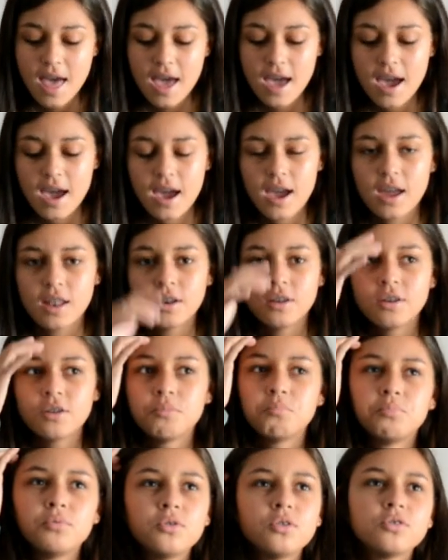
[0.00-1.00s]
And the
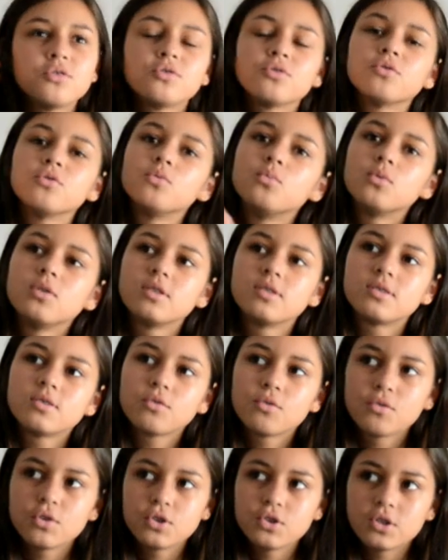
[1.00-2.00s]
bullet journal was
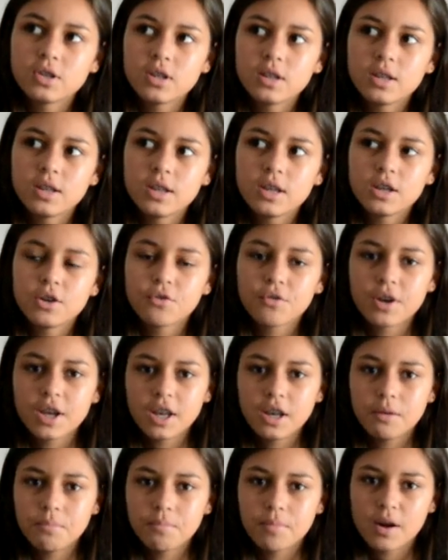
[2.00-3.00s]
originally
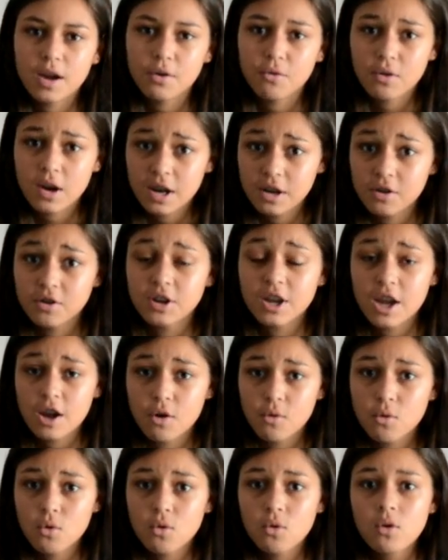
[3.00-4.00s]
created by Ryder
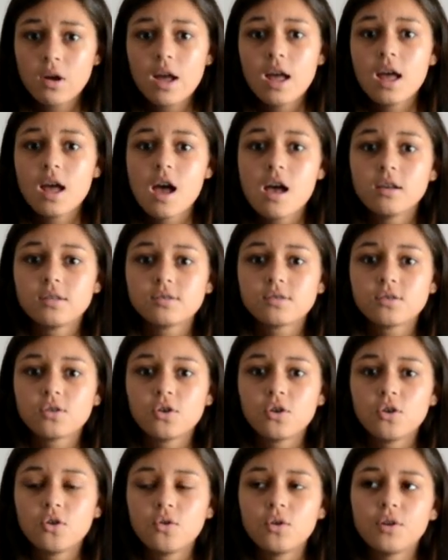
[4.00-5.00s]
Carroll,
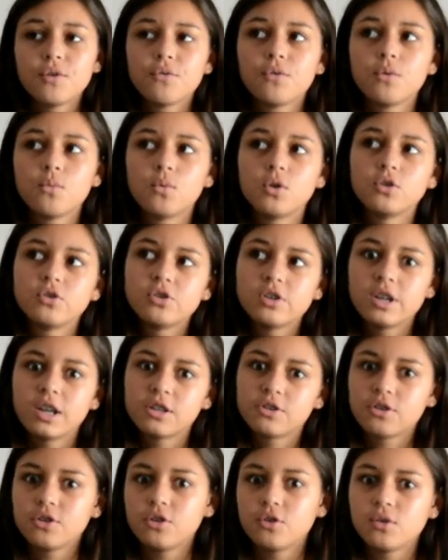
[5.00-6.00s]
so if you want to
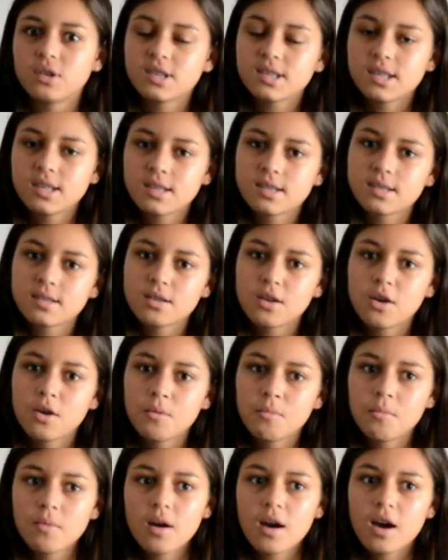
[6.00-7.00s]
get to know the
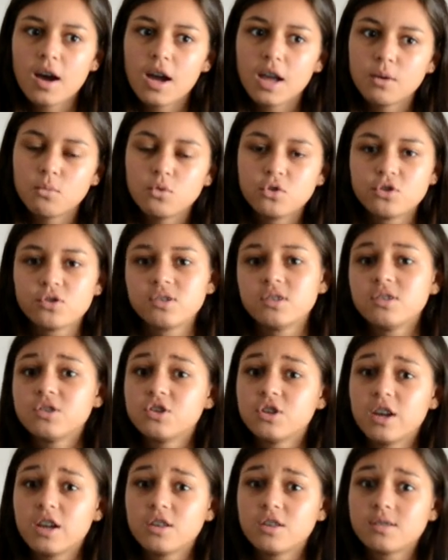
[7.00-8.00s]
system, I would
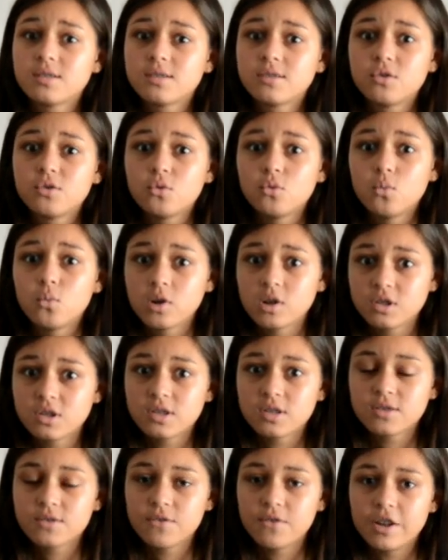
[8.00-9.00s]
suggest to watch
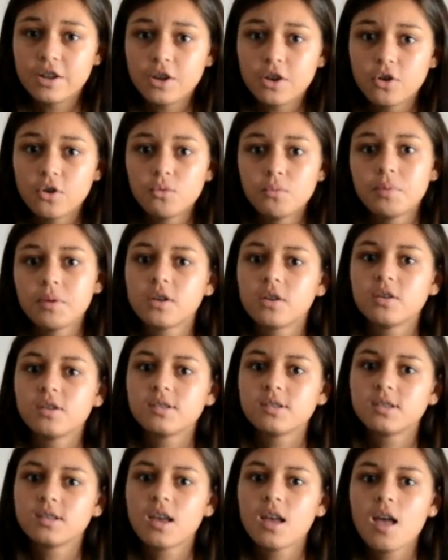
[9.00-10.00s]
this video
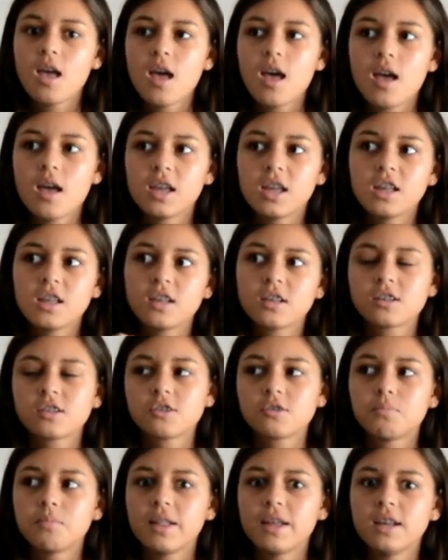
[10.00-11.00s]
because he
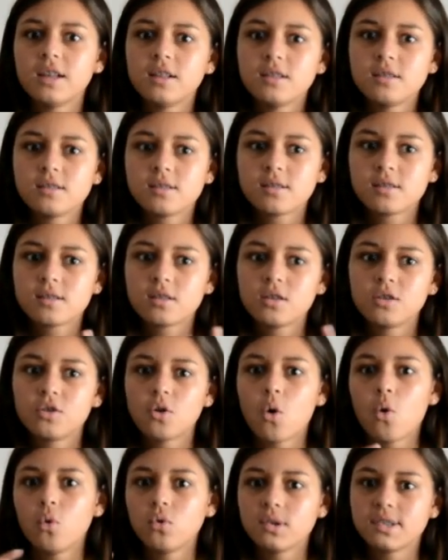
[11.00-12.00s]
explains the
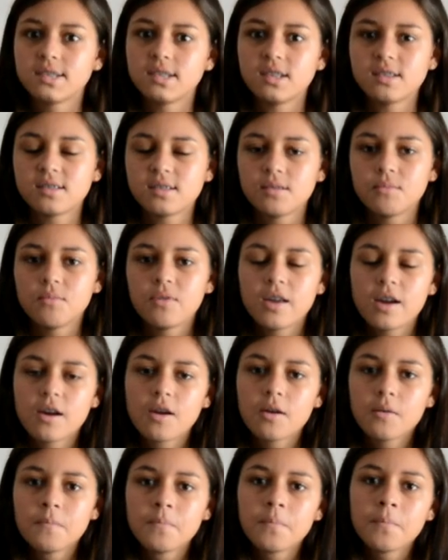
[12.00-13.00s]
whole system
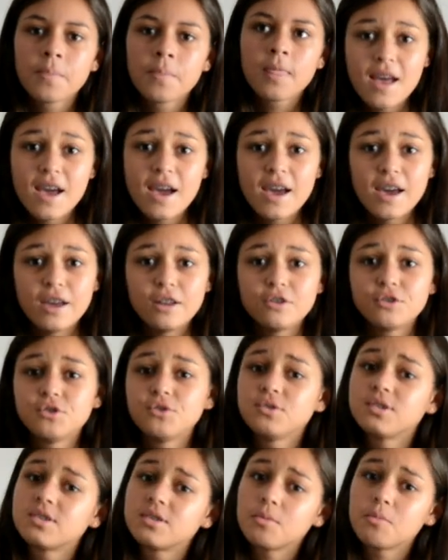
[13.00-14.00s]
there. And
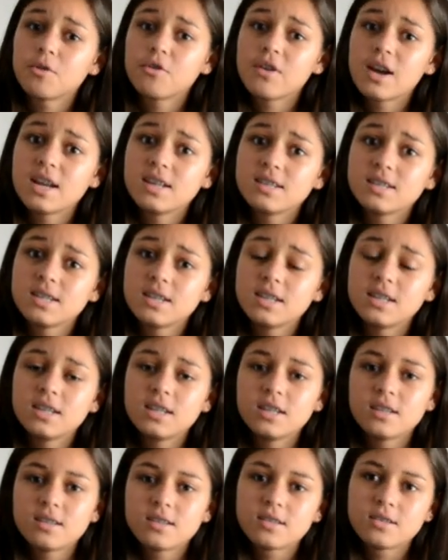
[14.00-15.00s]
to summarize it,
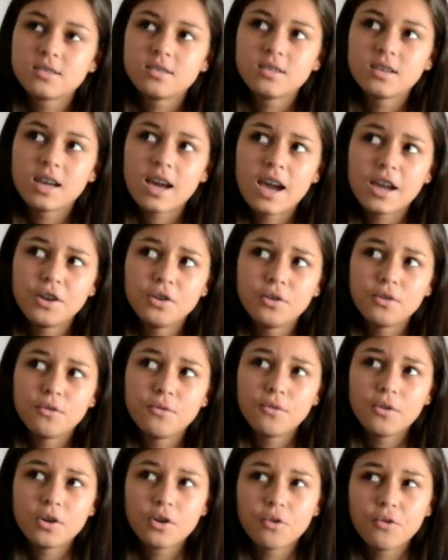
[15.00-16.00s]
it's kind
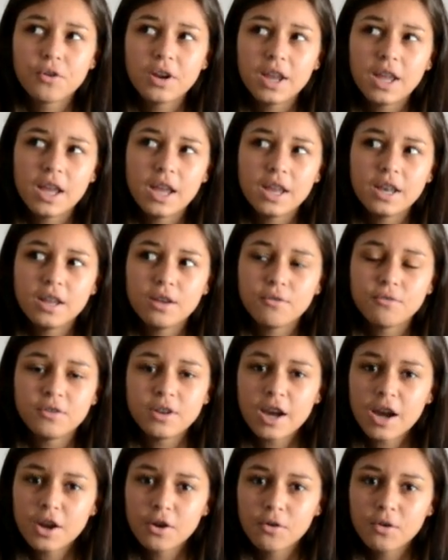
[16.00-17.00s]
of a creative
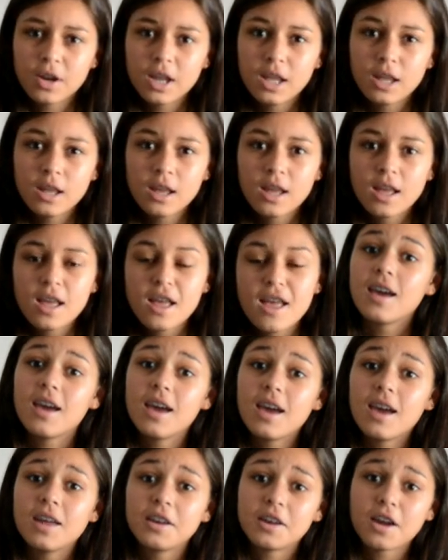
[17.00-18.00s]
diary,
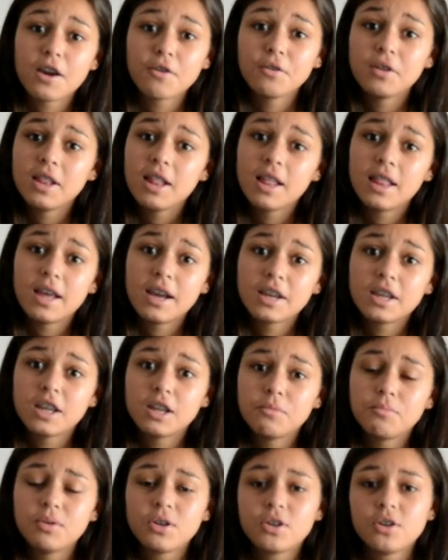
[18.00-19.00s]
and I really like
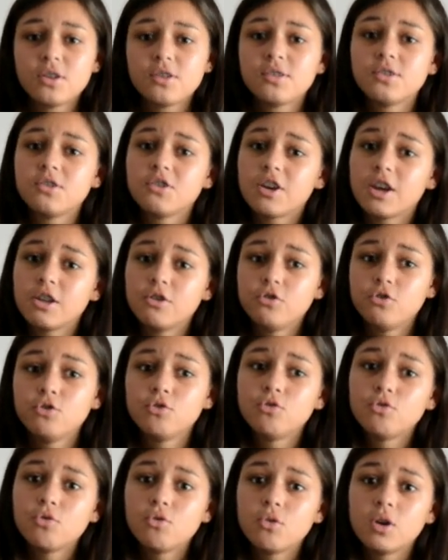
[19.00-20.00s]
it because you can
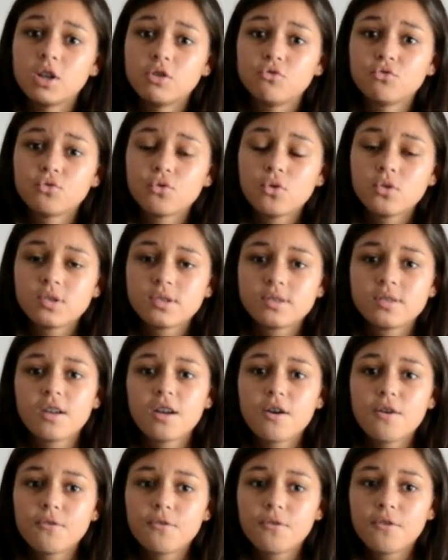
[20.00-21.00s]
doodle and draw
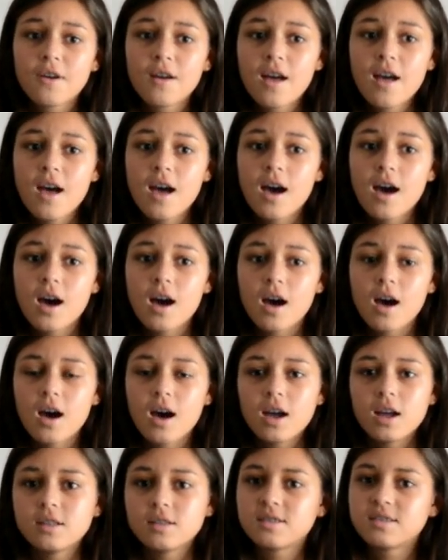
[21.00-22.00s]
stuff
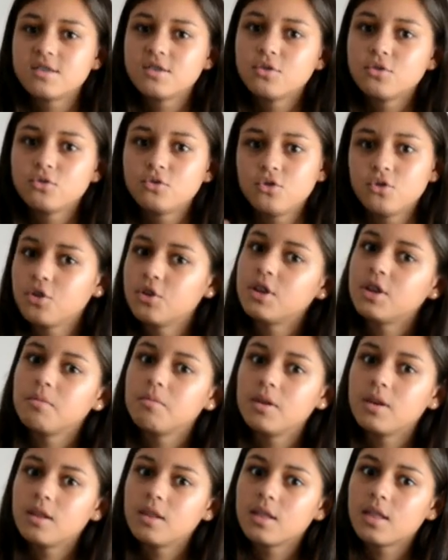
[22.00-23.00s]
and still
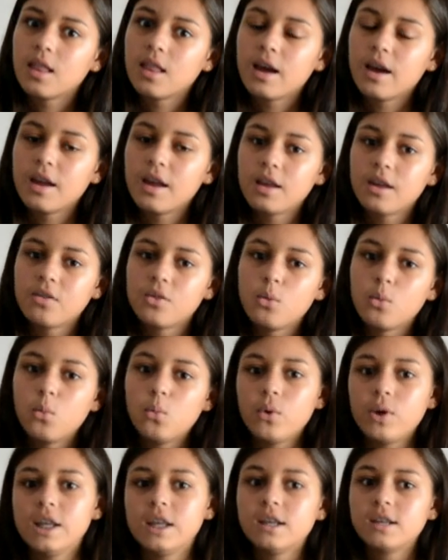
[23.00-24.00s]
document like
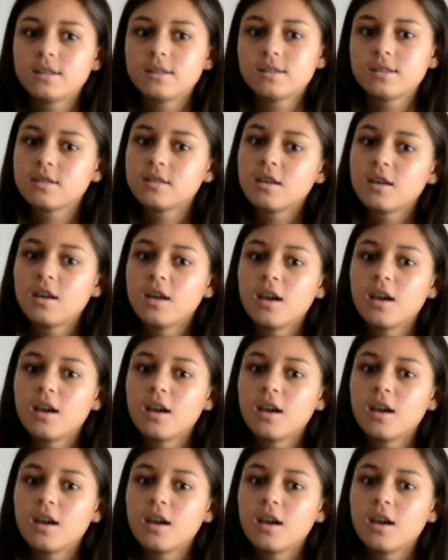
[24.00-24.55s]
the weeks